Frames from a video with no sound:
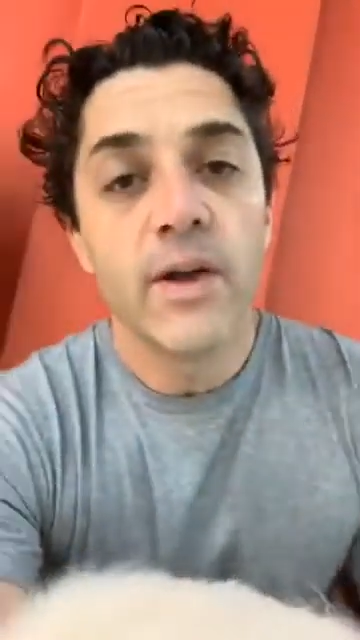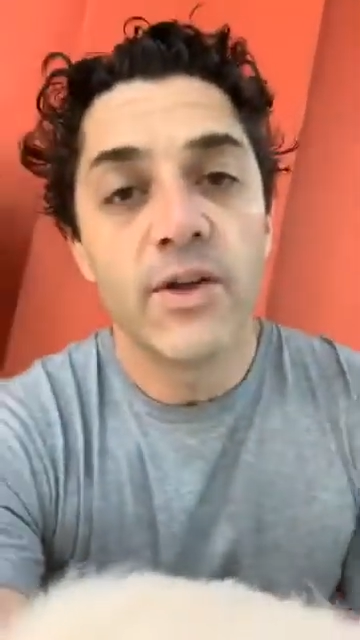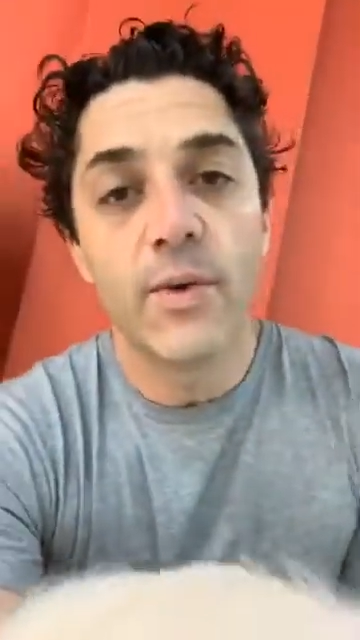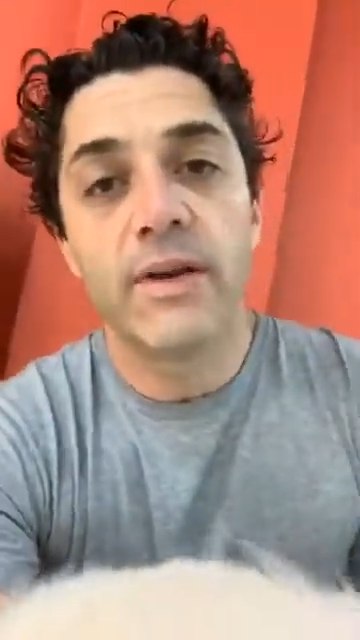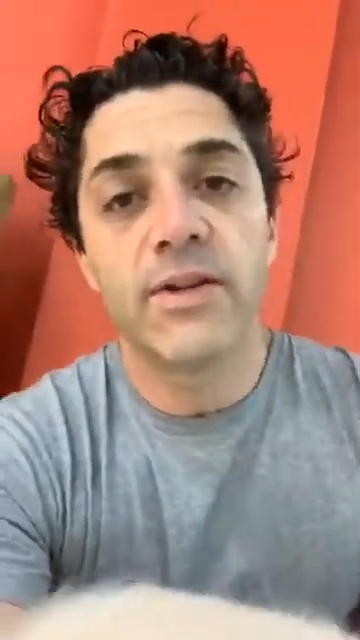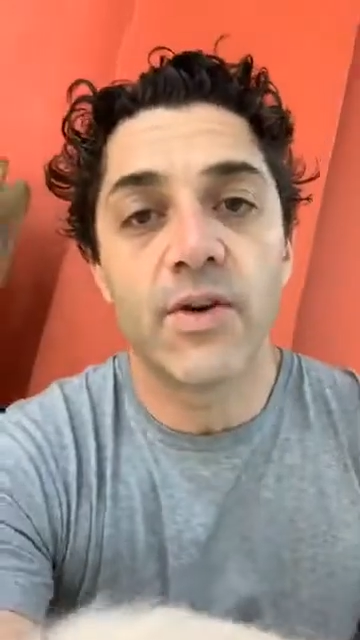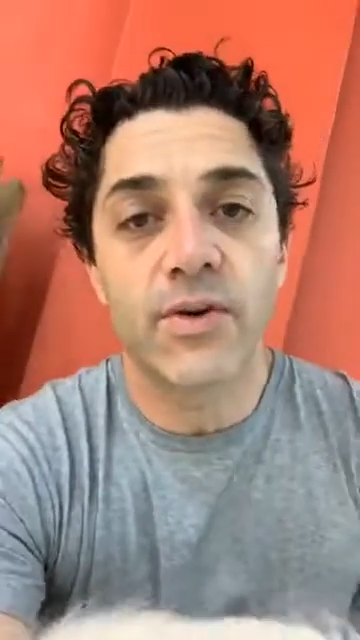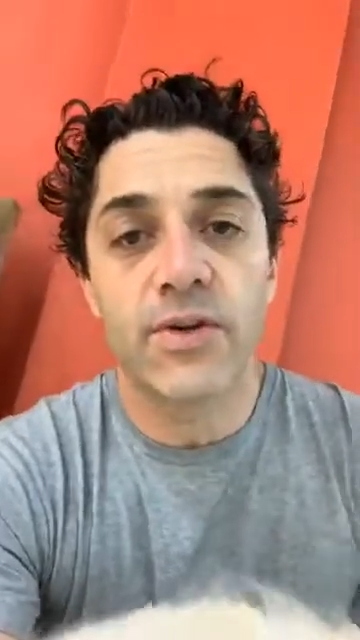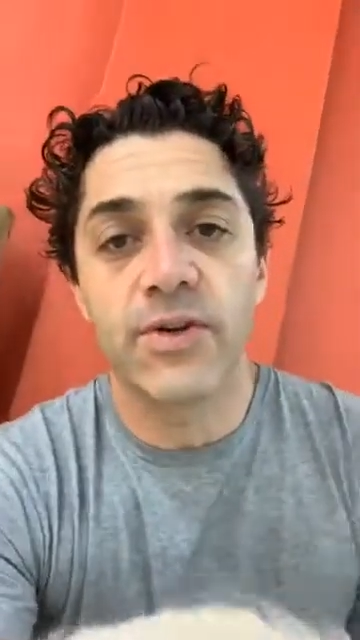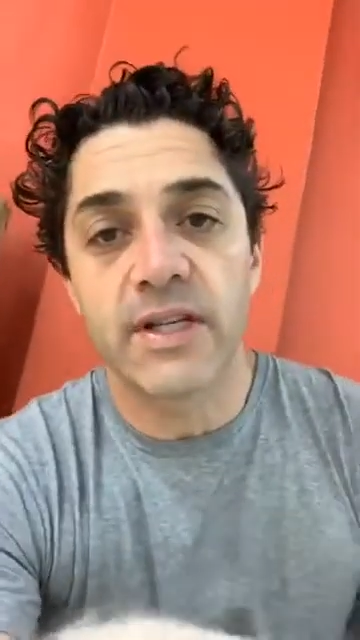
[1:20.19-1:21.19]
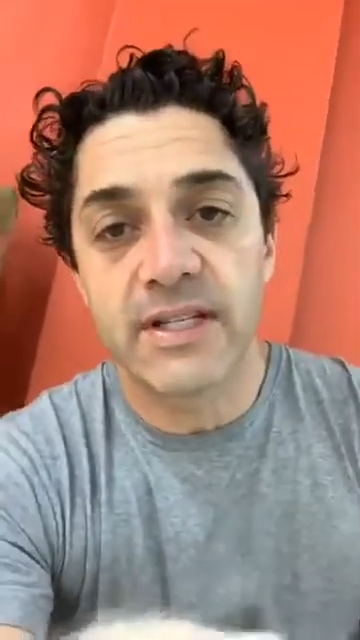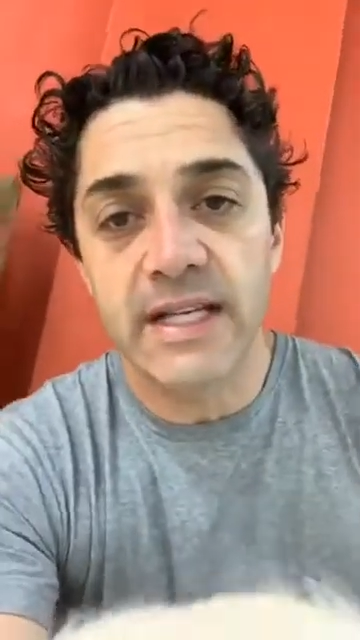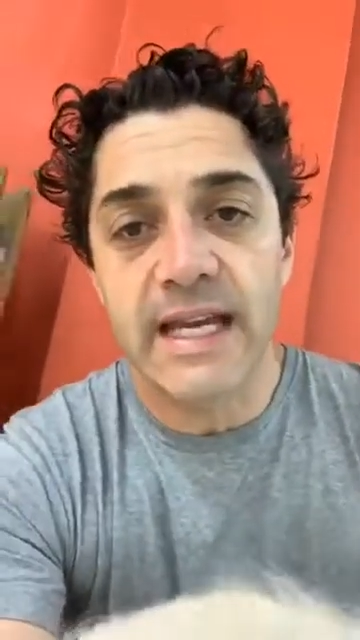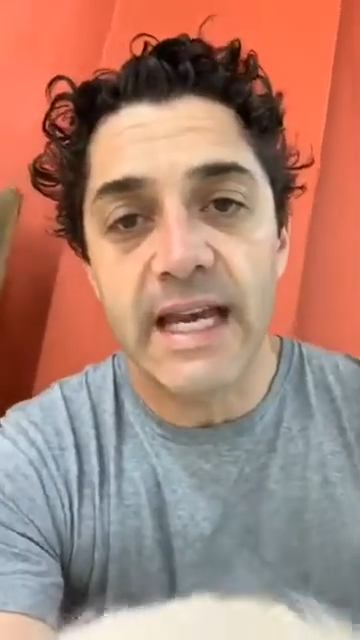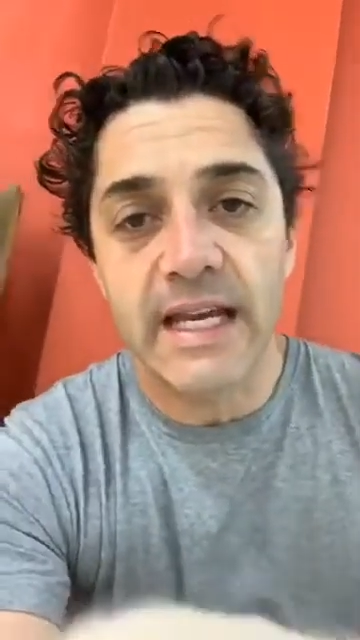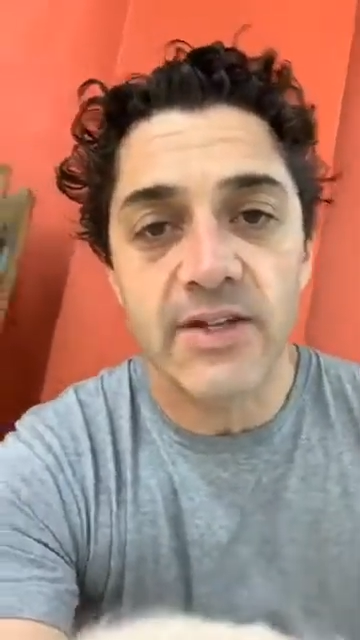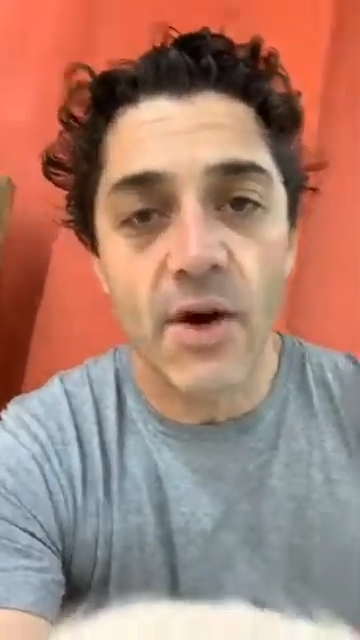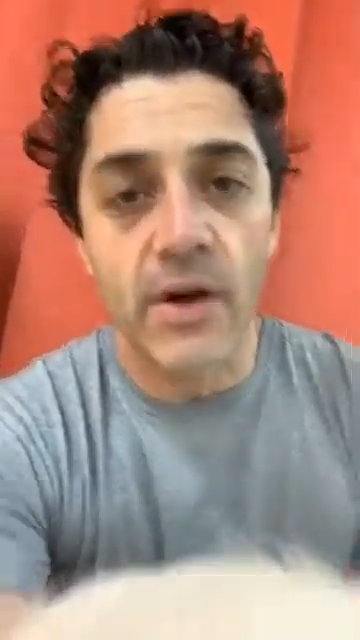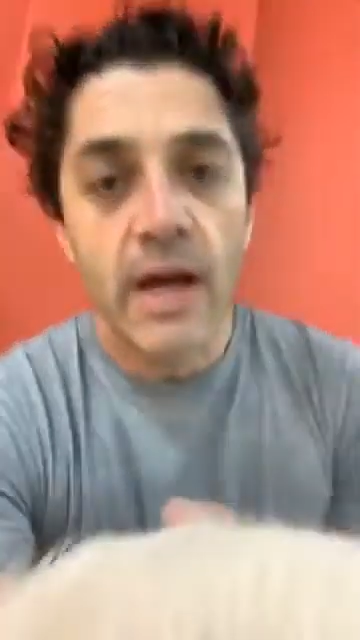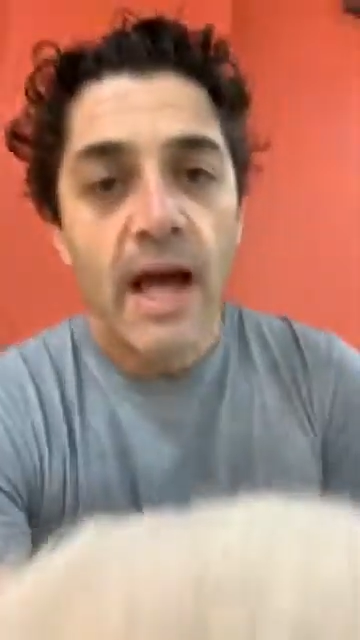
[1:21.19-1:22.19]
you consider getting a
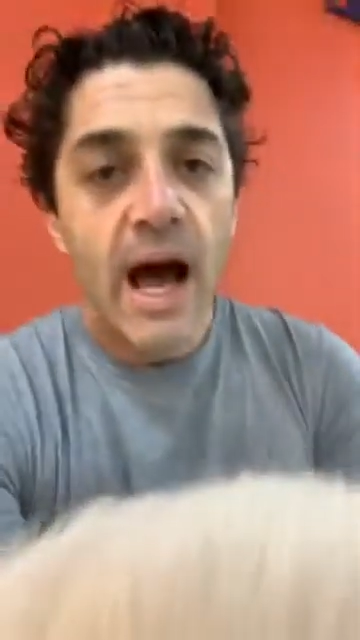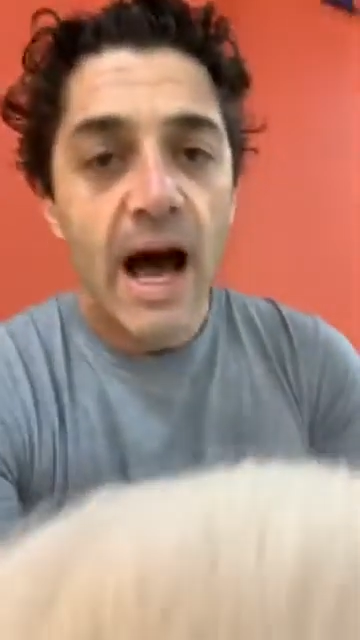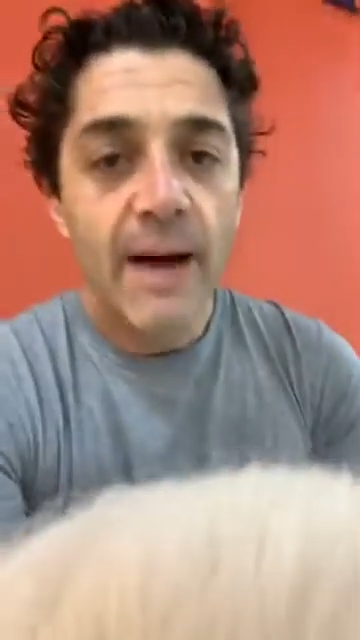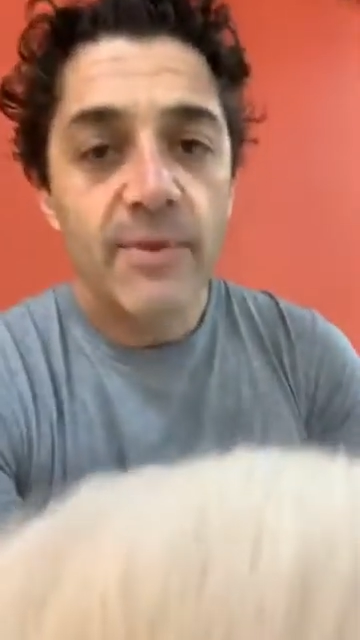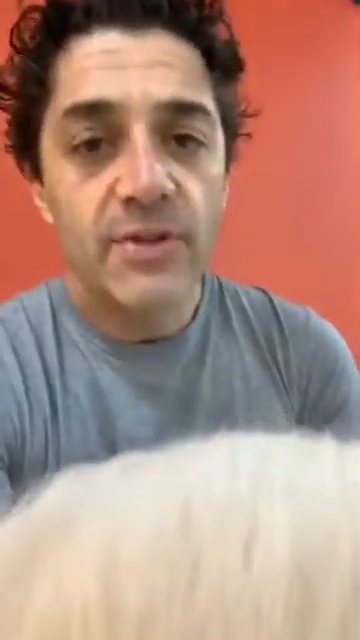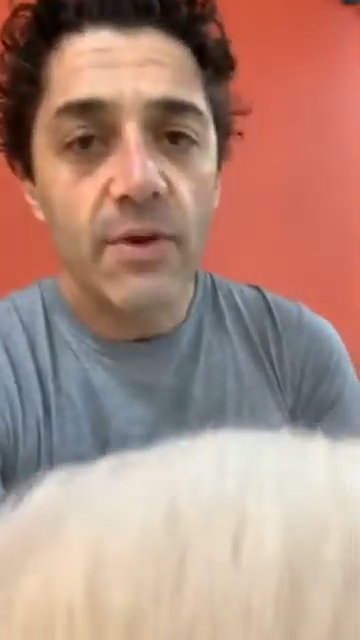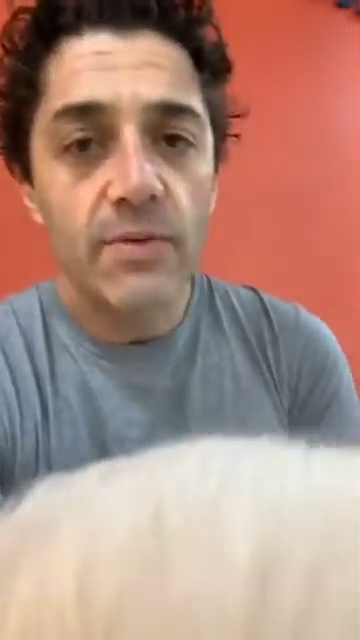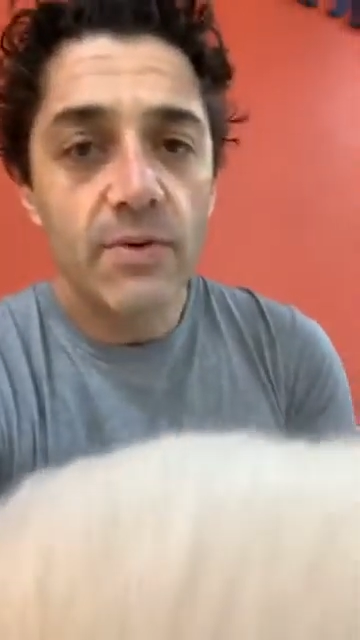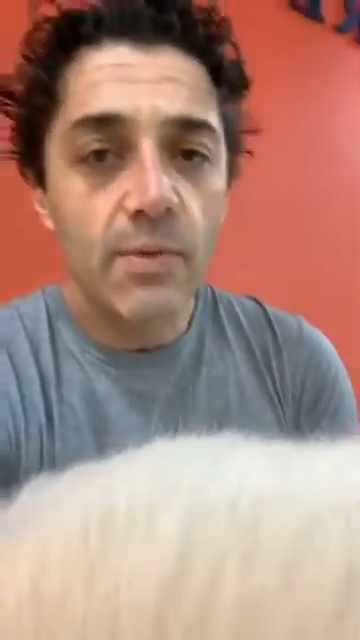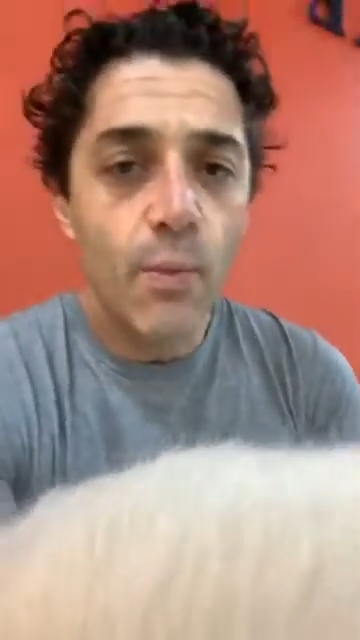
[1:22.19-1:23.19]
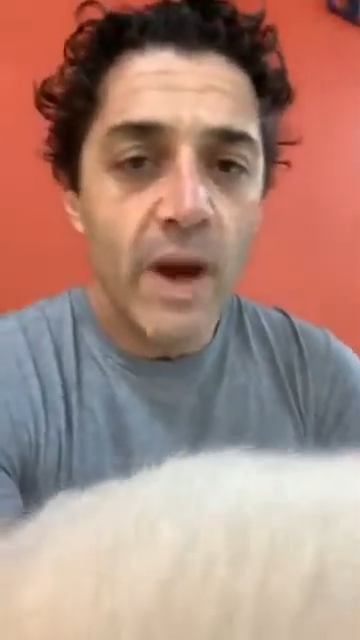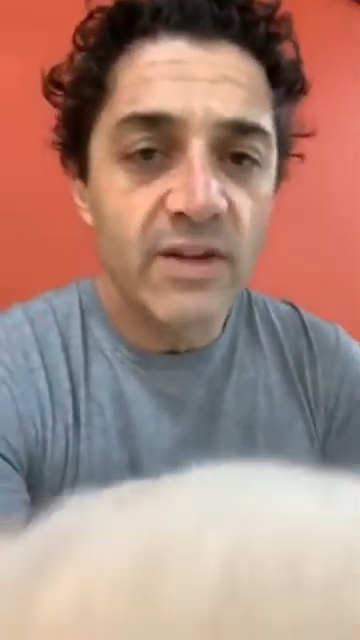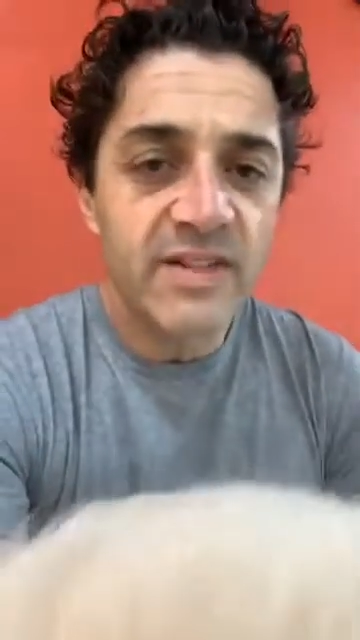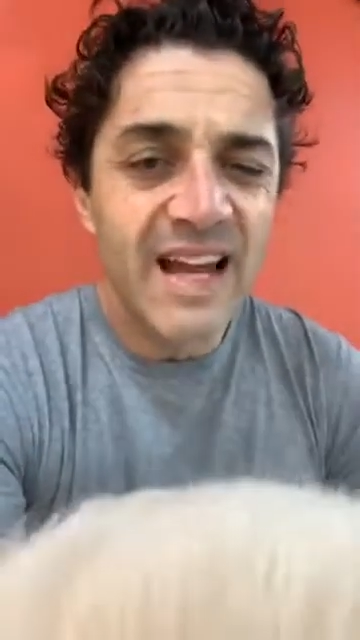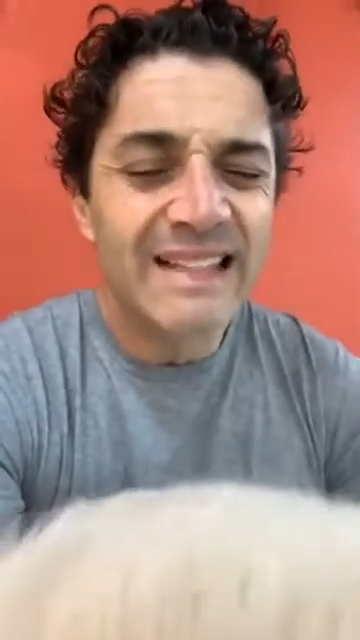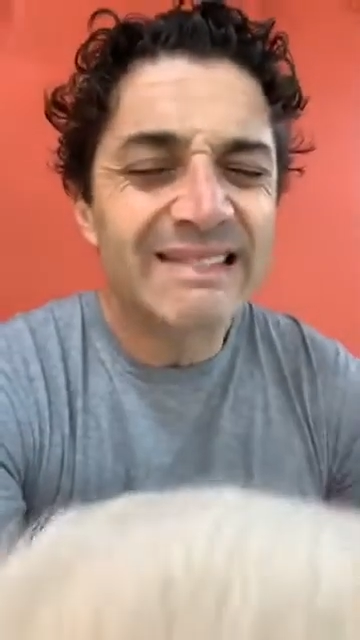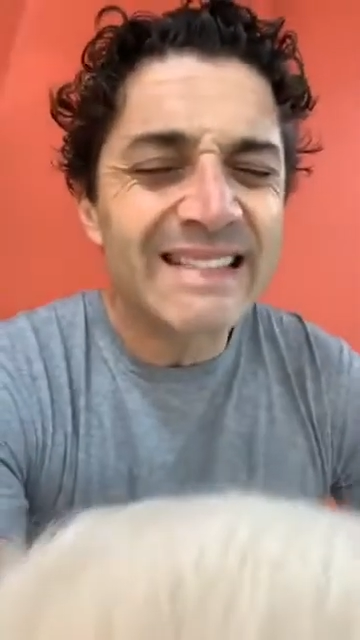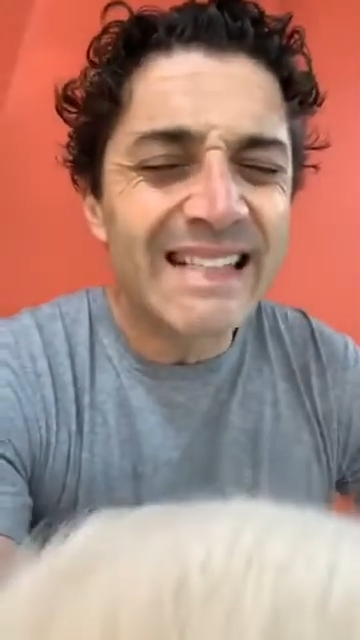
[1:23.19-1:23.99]
dog. So when you're saying,